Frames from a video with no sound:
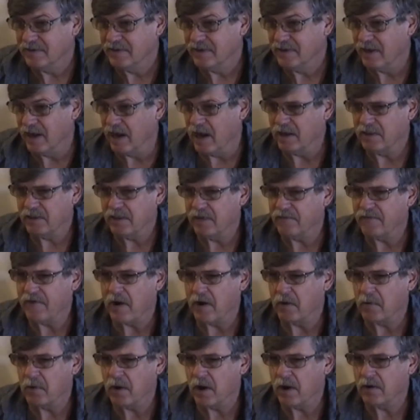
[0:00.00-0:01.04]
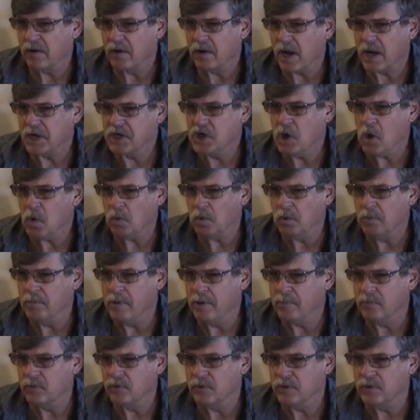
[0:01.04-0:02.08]
And I don't
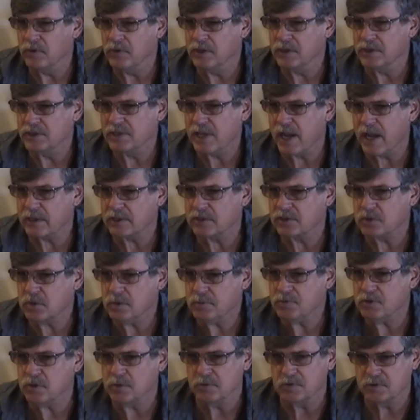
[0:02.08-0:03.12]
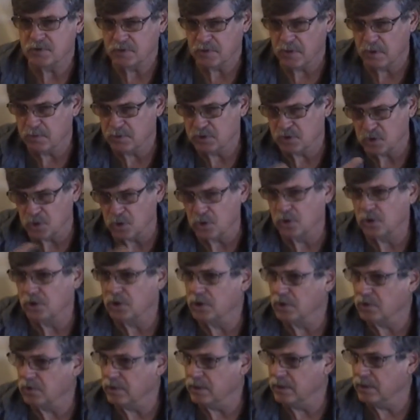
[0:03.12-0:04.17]
remember the exact scriptures. It was
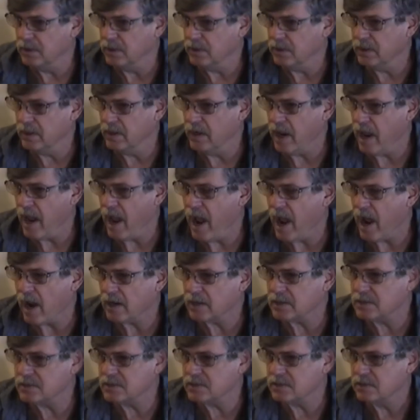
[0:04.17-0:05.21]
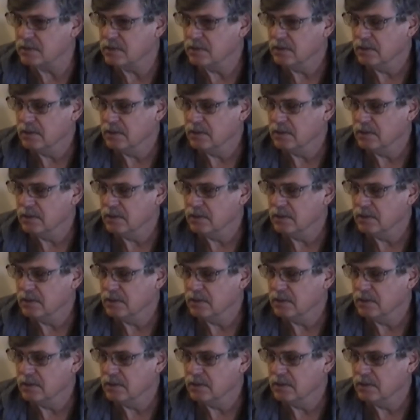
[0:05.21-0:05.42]
earlier in Acts,